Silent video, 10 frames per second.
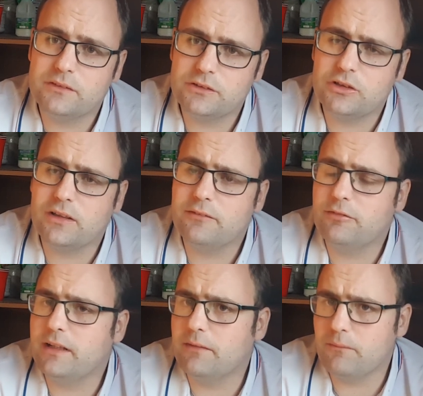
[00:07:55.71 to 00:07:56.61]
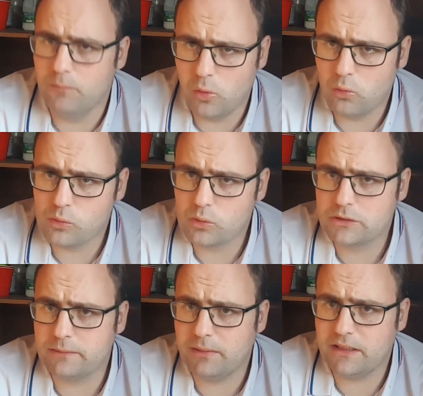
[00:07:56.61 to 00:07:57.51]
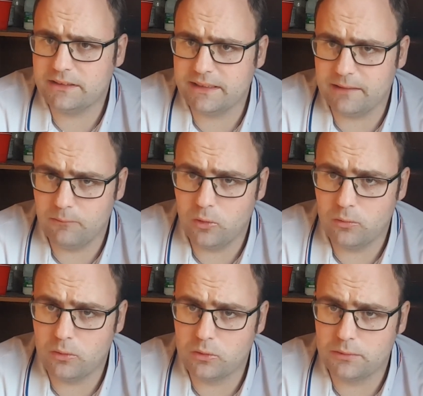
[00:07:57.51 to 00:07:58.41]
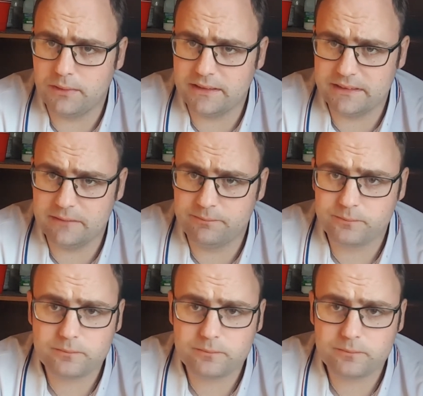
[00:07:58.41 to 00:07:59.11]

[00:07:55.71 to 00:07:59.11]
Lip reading: try and fill up more water butts, get more water butts in,